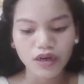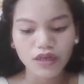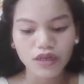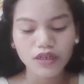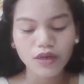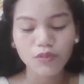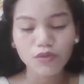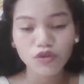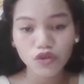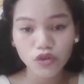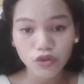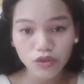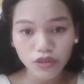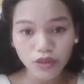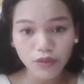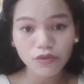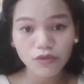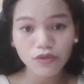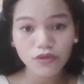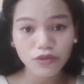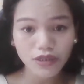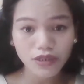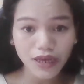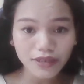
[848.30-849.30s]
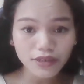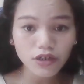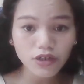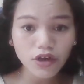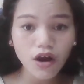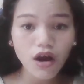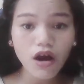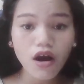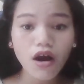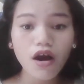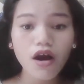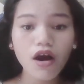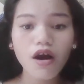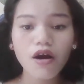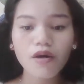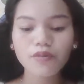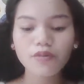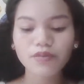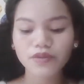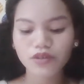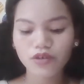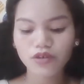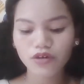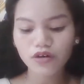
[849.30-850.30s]

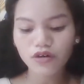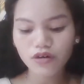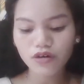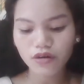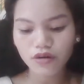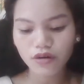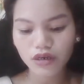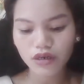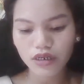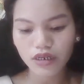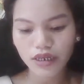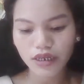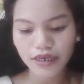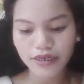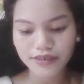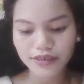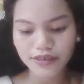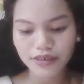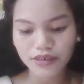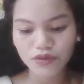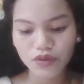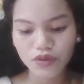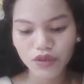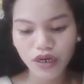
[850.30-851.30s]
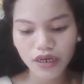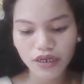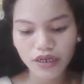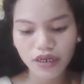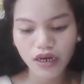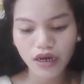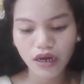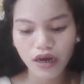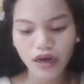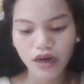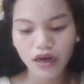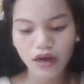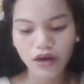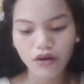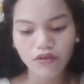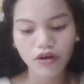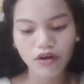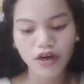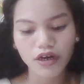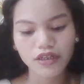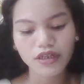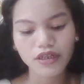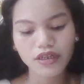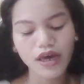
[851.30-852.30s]
www.com, no? Or like ingon ana nga
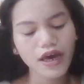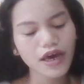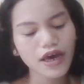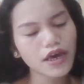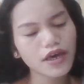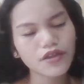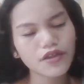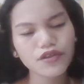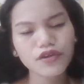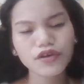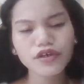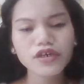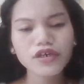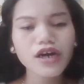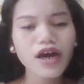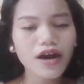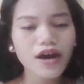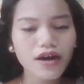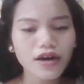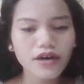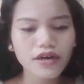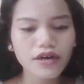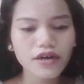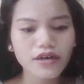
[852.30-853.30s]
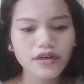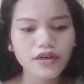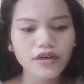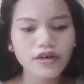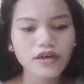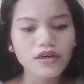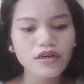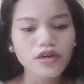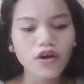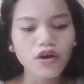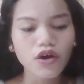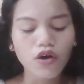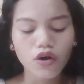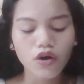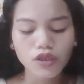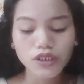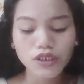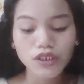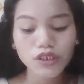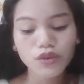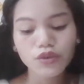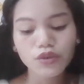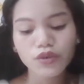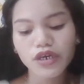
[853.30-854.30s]
kuan. And there are
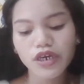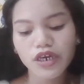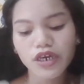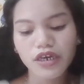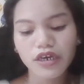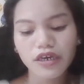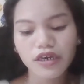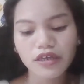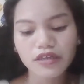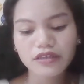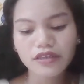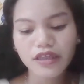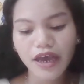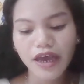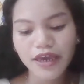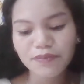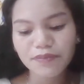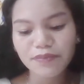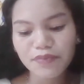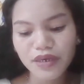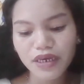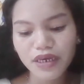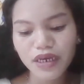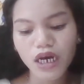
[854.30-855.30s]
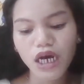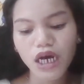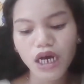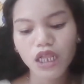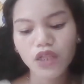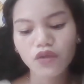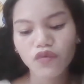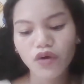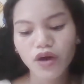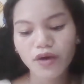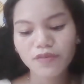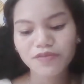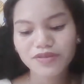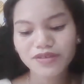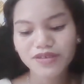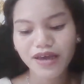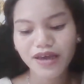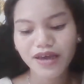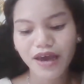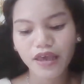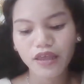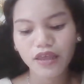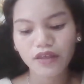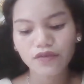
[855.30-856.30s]
also a typical
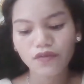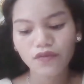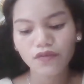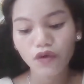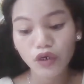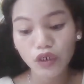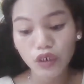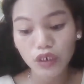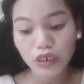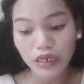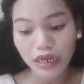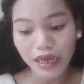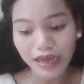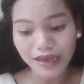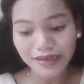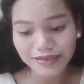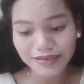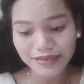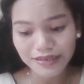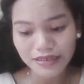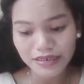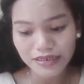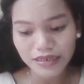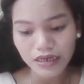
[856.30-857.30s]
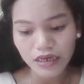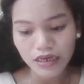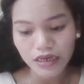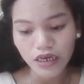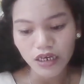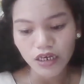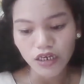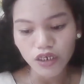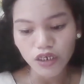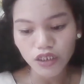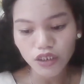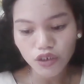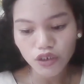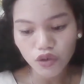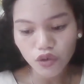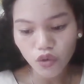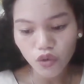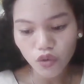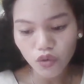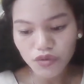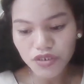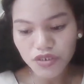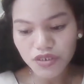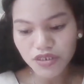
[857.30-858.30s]
website for class
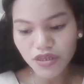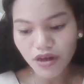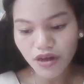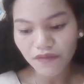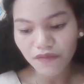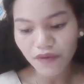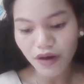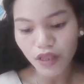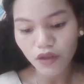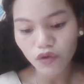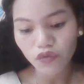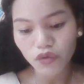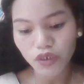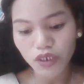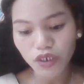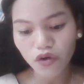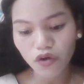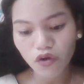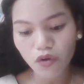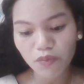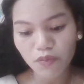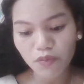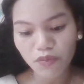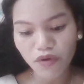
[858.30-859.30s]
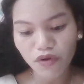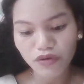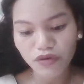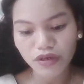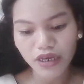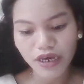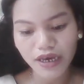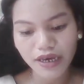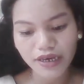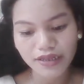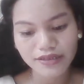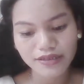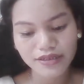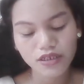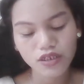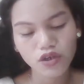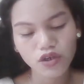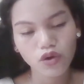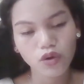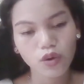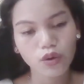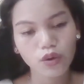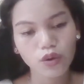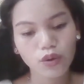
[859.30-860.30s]
includes the following components.
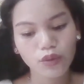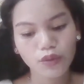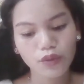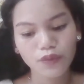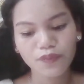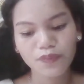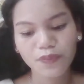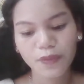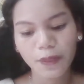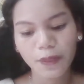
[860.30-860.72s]
So,